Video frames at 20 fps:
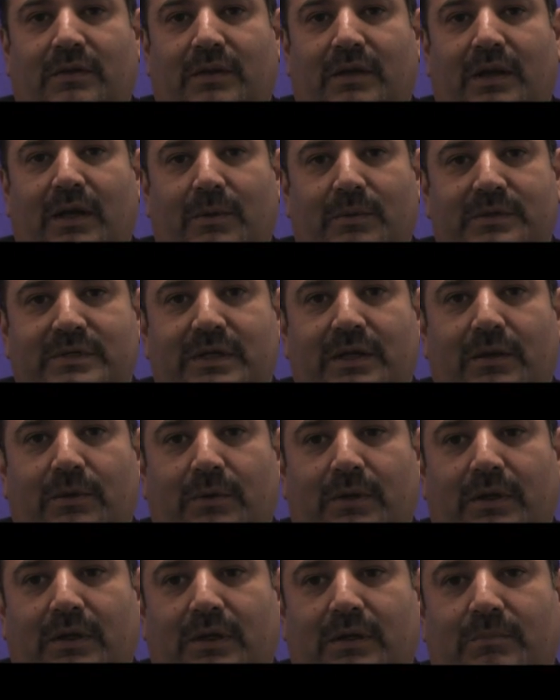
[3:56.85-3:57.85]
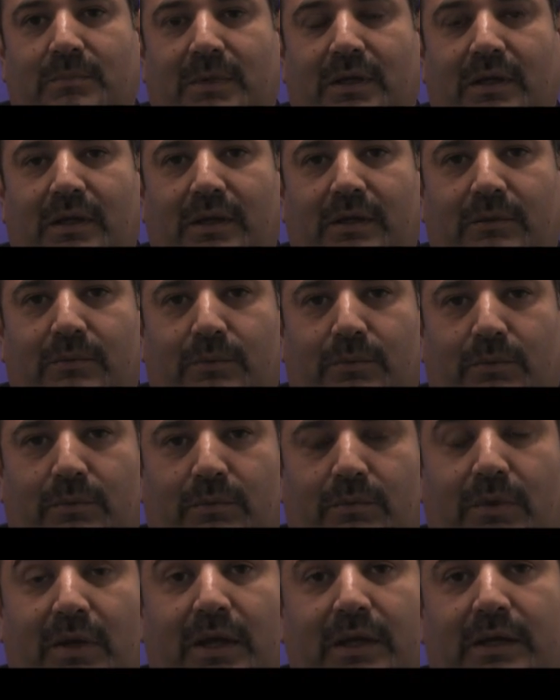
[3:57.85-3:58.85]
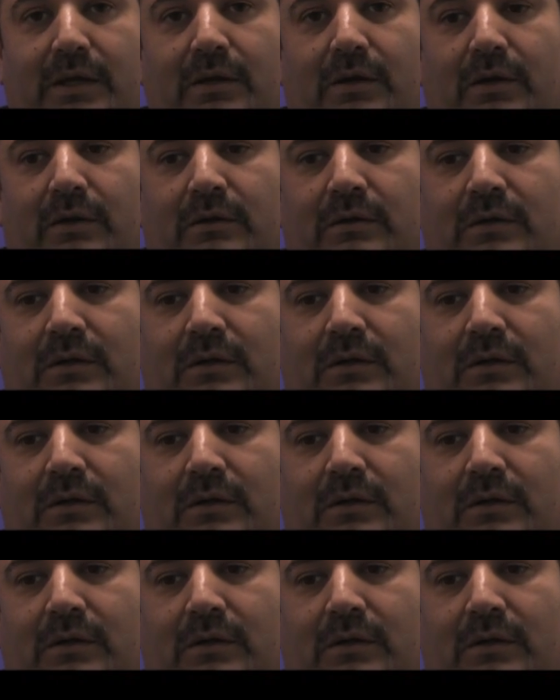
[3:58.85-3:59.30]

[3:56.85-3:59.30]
that I was hearing in my right ear.